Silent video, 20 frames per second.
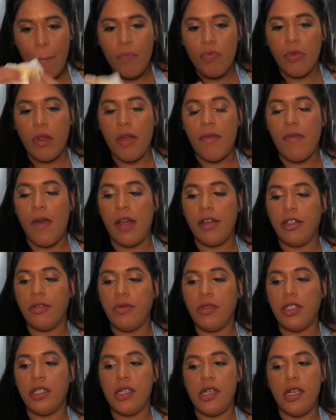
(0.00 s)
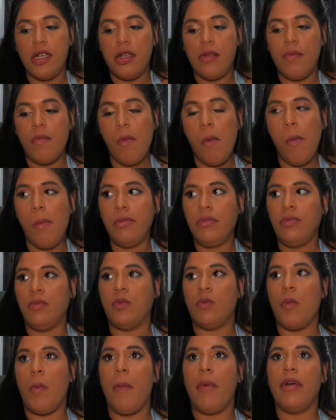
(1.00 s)
They find a receipt
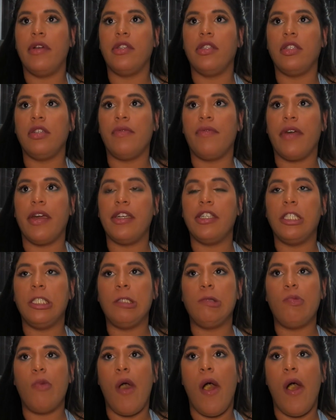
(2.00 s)
and they find